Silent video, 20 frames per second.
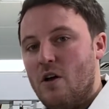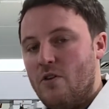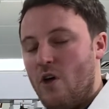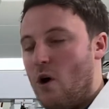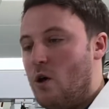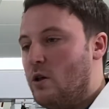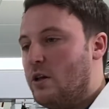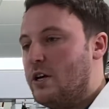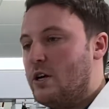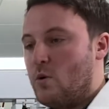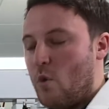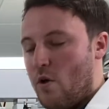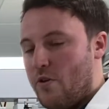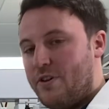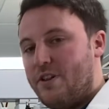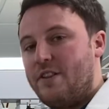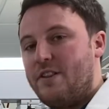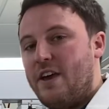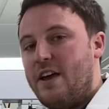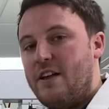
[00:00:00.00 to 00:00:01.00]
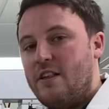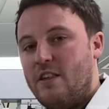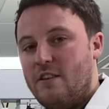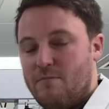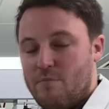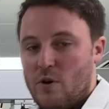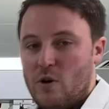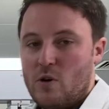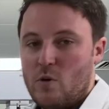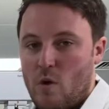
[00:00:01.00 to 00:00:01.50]
not only
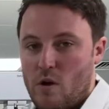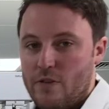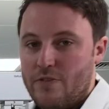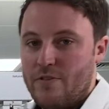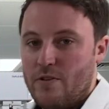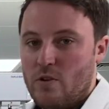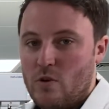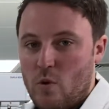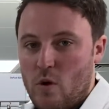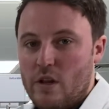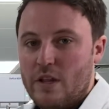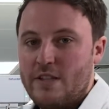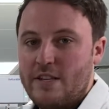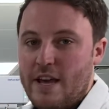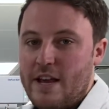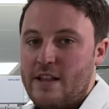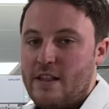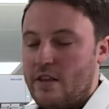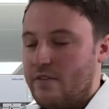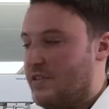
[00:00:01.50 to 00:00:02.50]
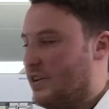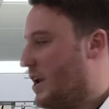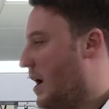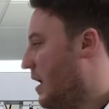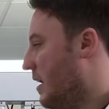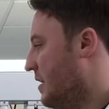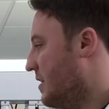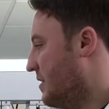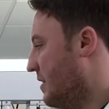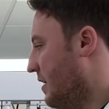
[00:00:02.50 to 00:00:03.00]
quantitative but qualitative
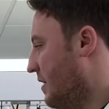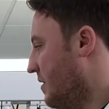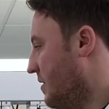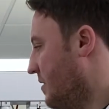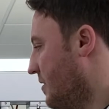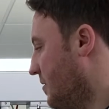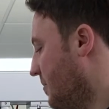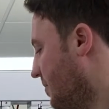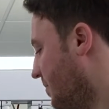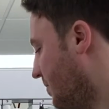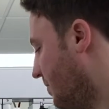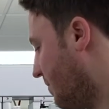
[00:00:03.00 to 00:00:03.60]
analysis.